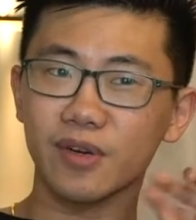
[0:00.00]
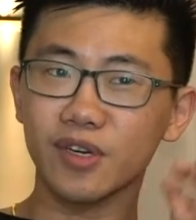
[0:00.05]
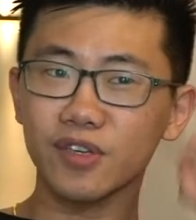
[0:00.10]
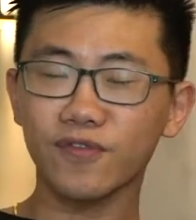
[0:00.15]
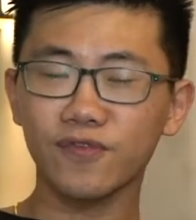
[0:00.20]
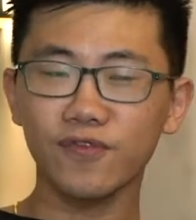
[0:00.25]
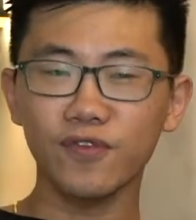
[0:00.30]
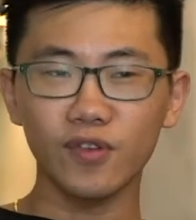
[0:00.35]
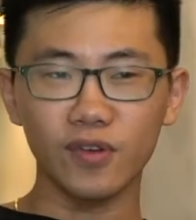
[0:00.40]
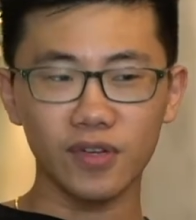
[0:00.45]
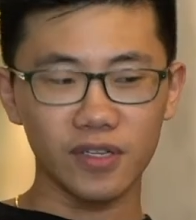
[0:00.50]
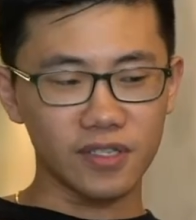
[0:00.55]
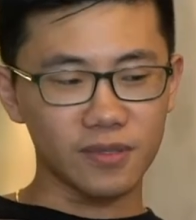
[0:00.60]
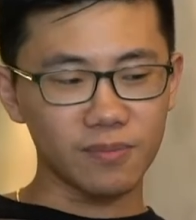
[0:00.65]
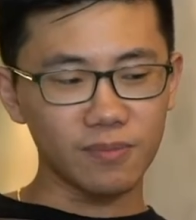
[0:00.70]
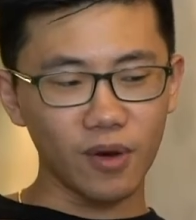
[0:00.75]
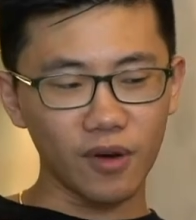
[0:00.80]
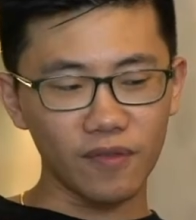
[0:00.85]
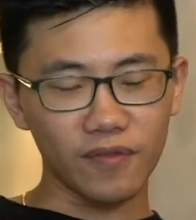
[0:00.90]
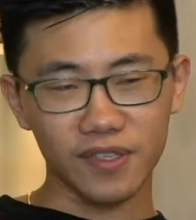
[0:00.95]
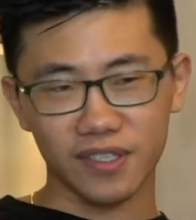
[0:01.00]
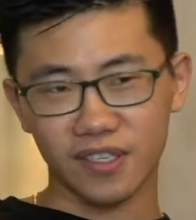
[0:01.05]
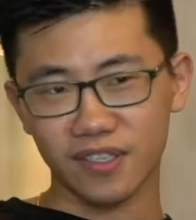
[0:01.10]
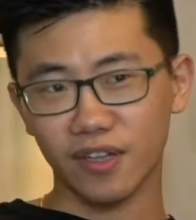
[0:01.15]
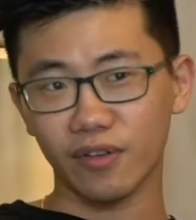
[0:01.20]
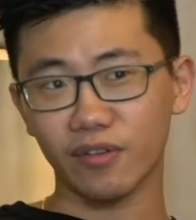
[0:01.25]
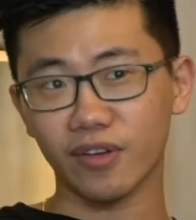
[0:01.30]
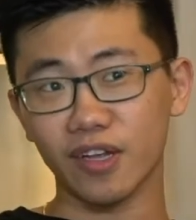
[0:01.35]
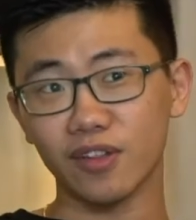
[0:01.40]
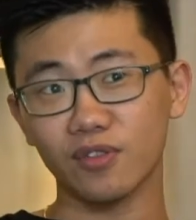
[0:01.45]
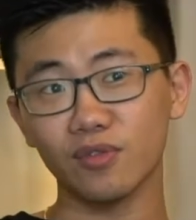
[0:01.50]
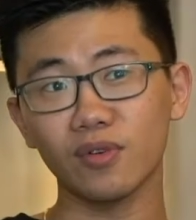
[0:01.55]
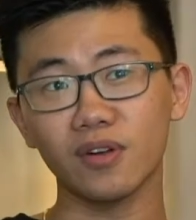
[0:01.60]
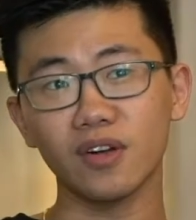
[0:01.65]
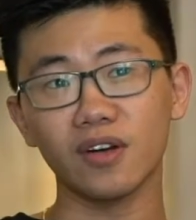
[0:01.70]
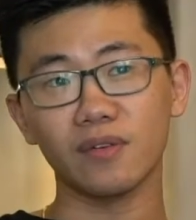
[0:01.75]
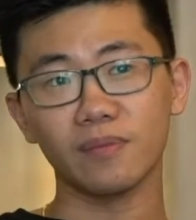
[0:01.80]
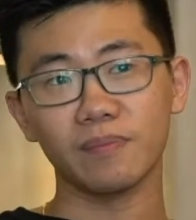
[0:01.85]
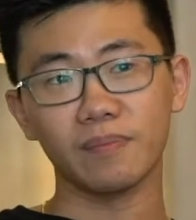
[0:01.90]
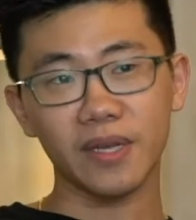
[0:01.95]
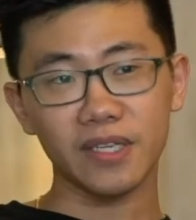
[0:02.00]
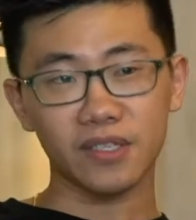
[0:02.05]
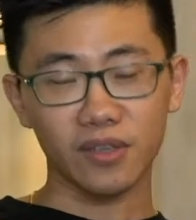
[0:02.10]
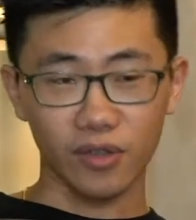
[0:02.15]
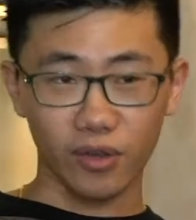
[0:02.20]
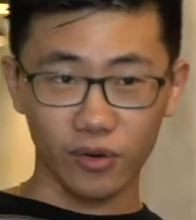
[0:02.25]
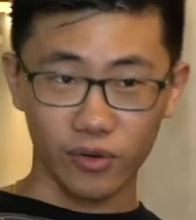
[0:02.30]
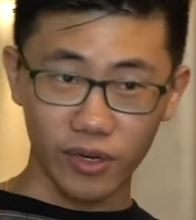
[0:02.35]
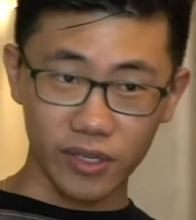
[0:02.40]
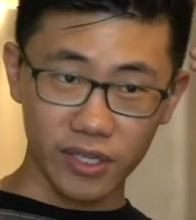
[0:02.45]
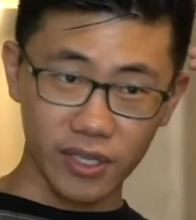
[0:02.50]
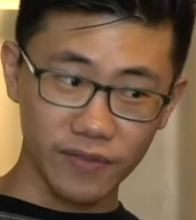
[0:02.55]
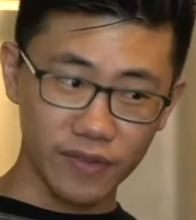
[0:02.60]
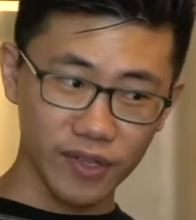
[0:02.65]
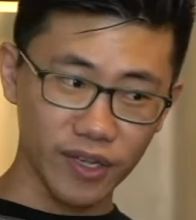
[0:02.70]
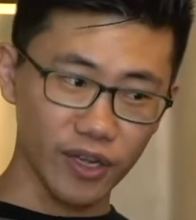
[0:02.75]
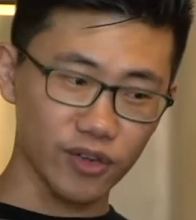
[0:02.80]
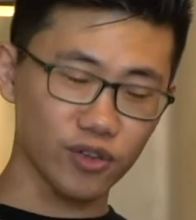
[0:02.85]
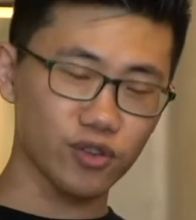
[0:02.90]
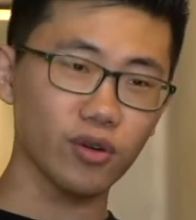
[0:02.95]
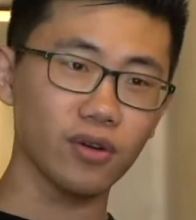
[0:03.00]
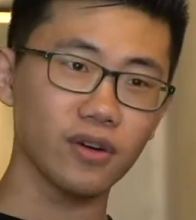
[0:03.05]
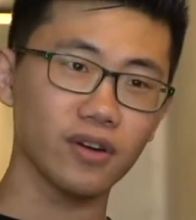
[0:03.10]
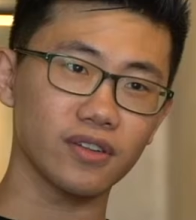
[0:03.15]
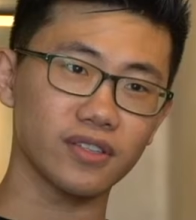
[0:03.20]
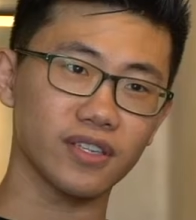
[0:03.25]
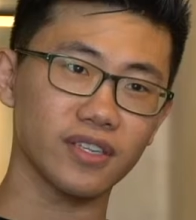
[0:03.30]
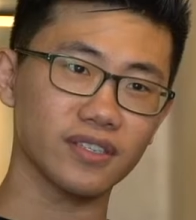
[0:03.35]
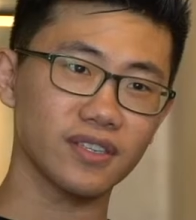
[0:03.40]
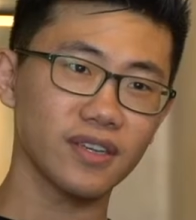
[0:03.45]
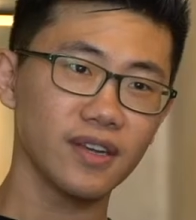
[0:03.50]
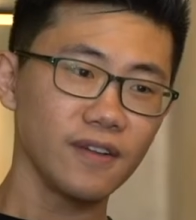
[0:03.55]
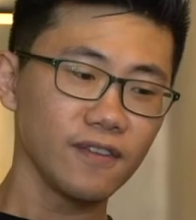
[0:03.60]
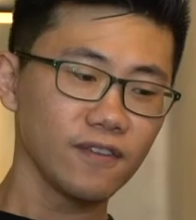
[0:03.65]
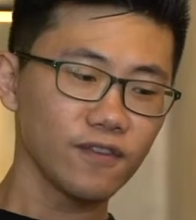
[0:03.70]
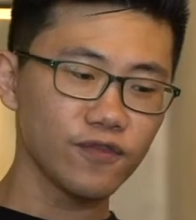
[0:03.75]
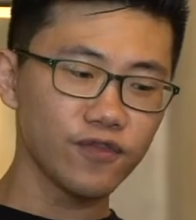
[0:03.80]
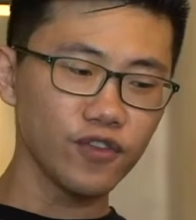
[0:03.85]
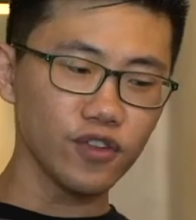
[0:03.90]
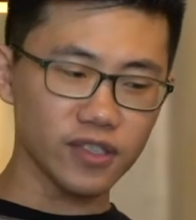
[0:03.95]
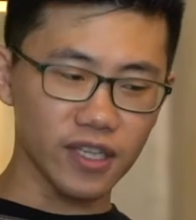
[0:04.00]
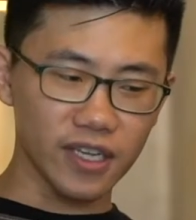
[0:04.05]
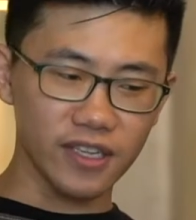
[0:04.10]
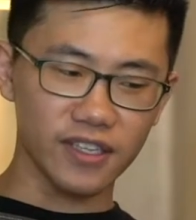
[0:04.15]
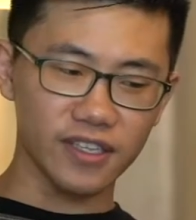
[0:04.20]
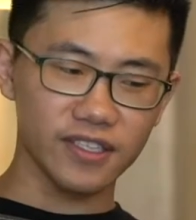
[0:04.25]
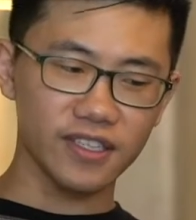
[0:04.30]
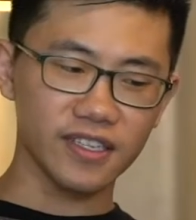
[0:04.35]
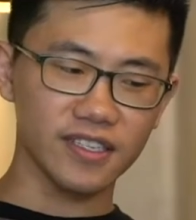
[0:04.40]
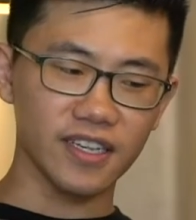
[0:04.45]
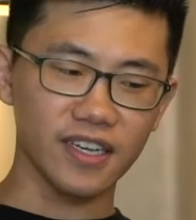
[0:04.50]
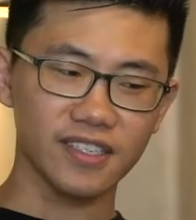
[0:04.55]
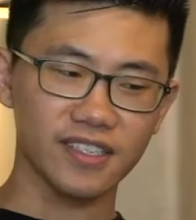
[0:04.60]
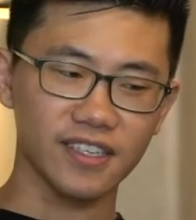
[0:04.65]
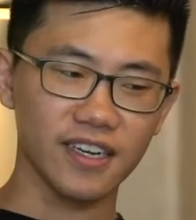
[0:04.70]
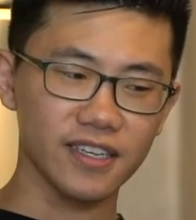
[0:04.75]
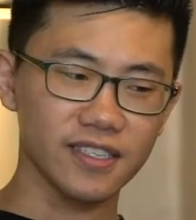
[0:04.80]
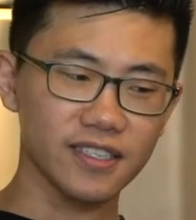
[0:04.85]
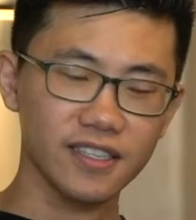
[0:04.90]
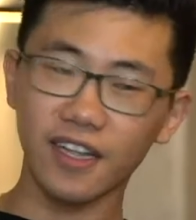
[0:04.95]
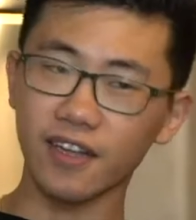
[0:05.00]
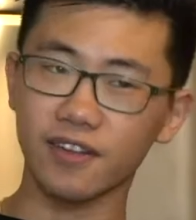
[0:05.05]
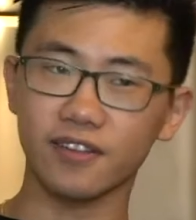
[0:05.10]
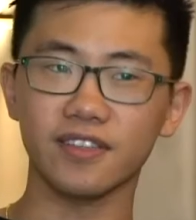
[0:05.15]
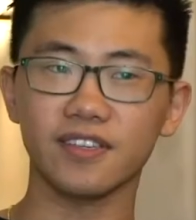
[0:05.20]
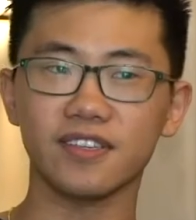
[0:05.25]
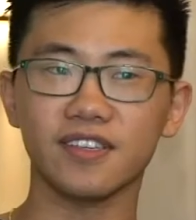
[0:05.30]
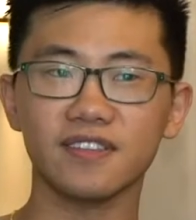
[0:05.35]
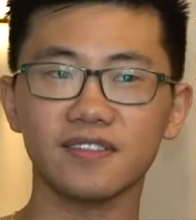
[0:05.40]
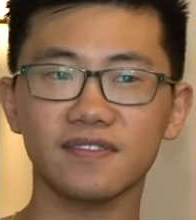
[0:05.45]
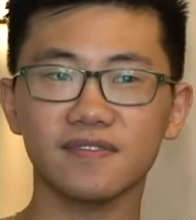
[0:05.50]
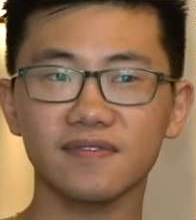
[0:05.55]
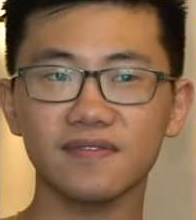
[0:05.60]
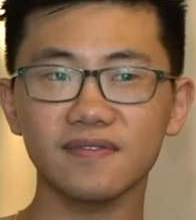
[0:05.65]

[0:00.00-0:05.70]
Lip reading: Because food is more versatile. You can do a lot based on your creativity. You can throw a lot of things. Fruits and desserts are just like this.